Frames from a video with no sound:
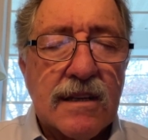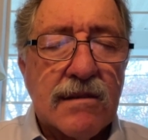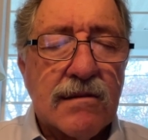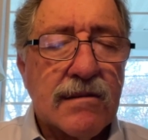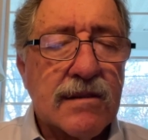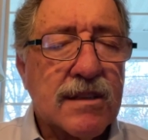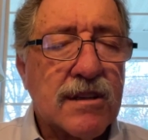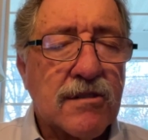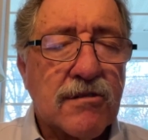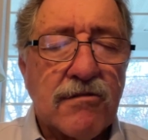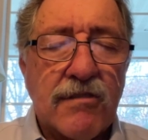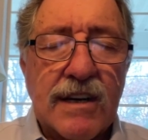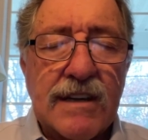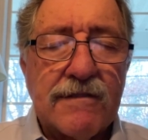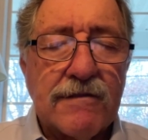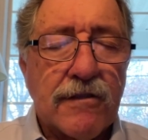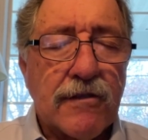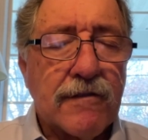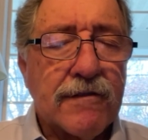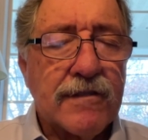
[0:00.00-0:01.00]
We're so
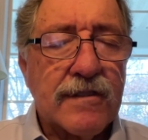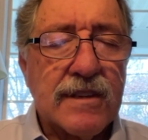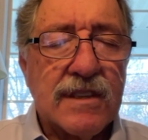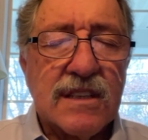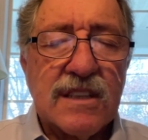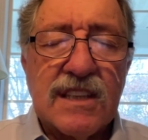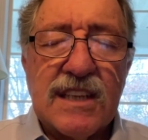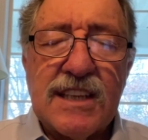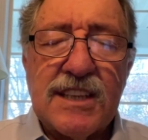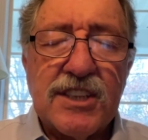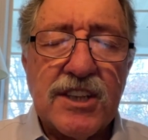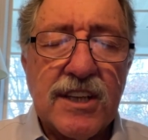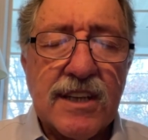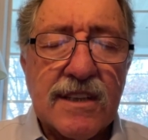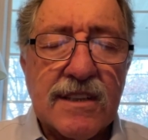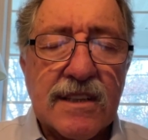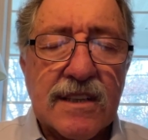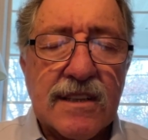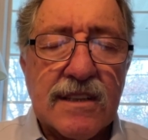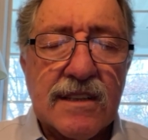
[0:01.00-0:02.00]
grateful for his
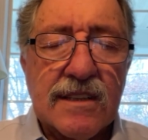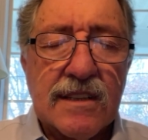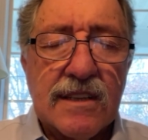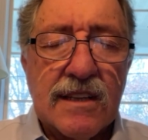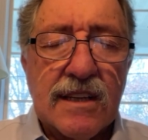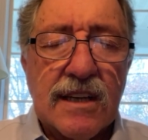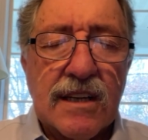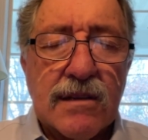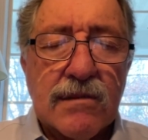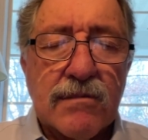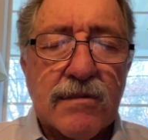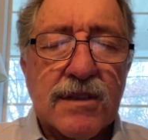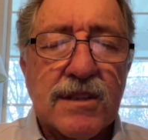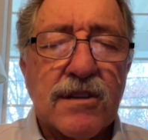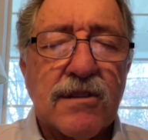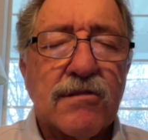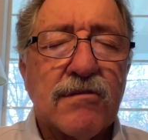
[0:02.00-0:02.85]
teachings. We're so